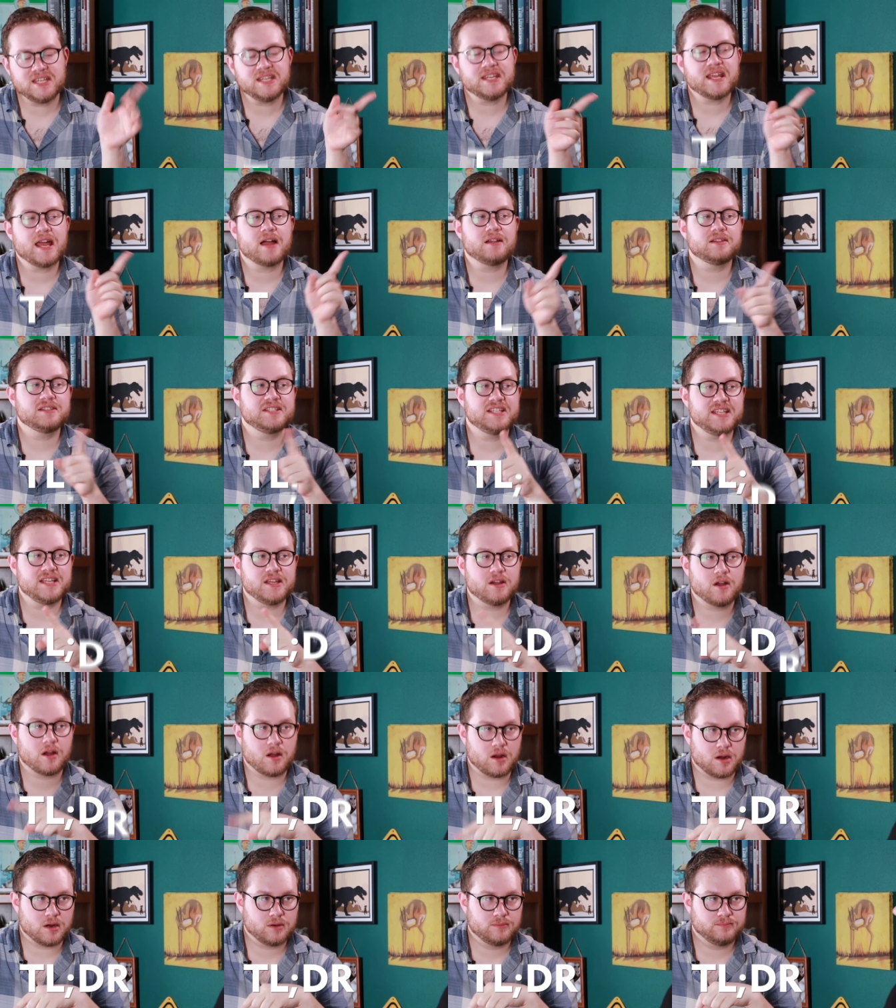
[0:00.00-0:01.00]

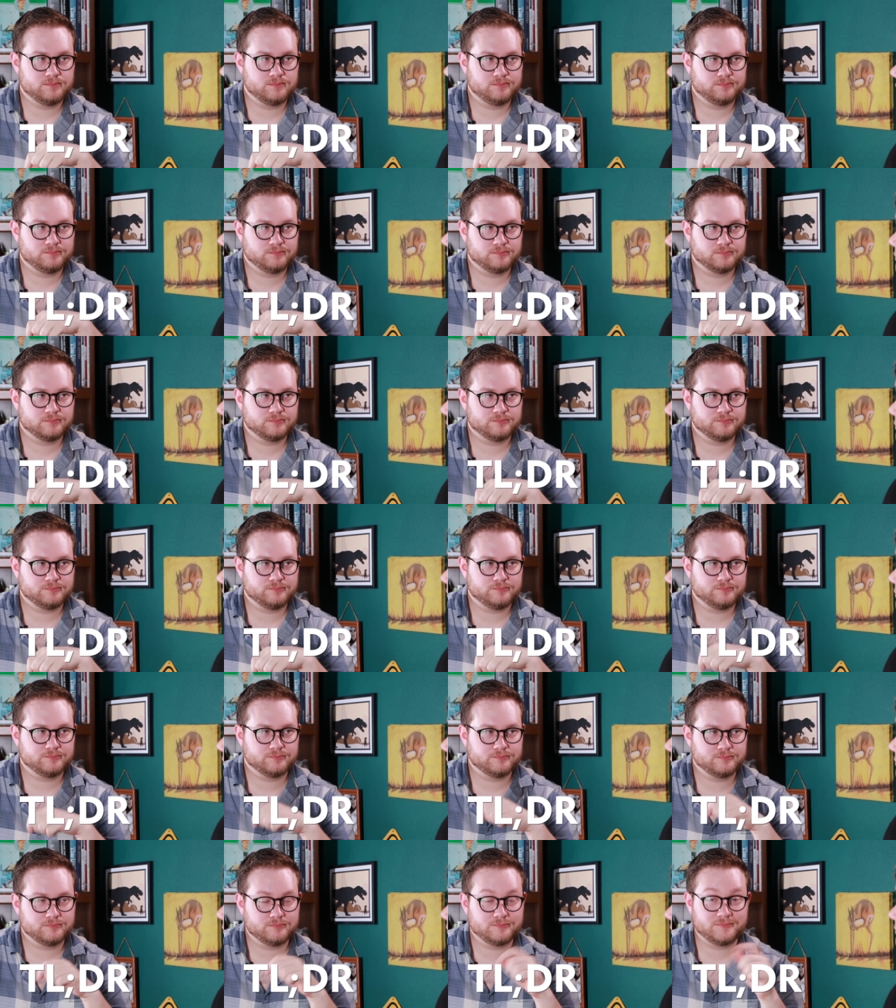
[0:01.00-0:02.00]
TLDR
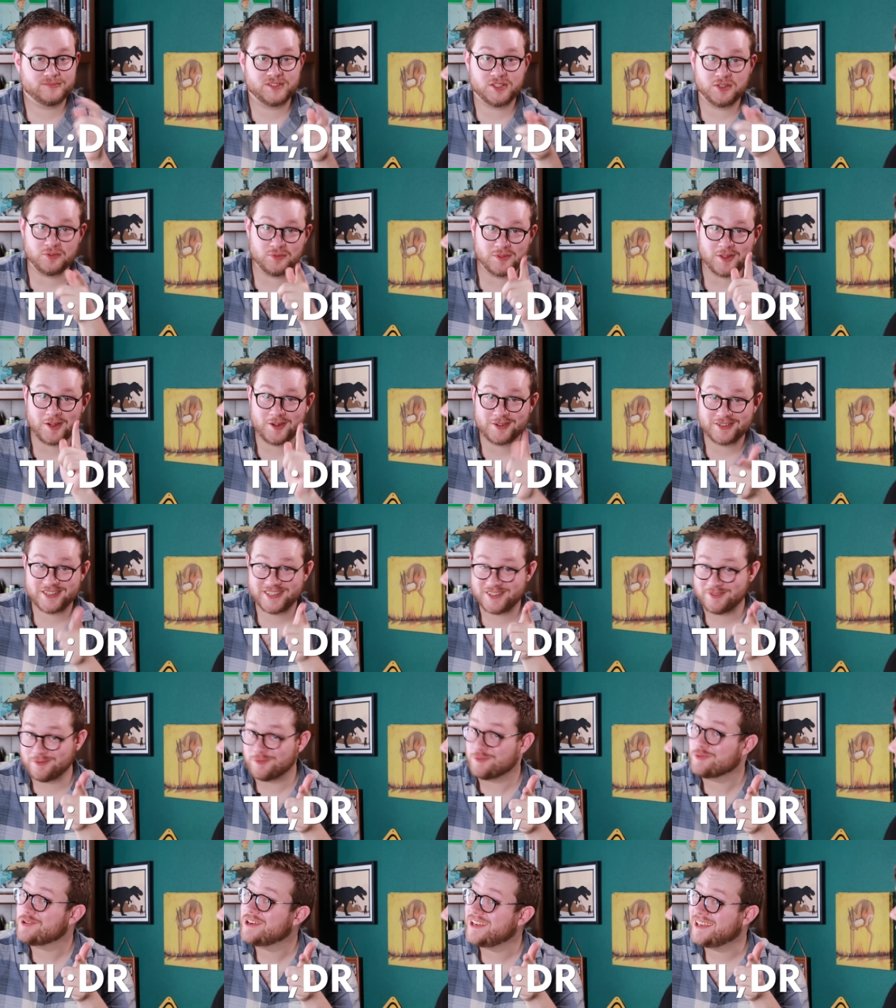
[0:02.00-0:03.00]
too long didn't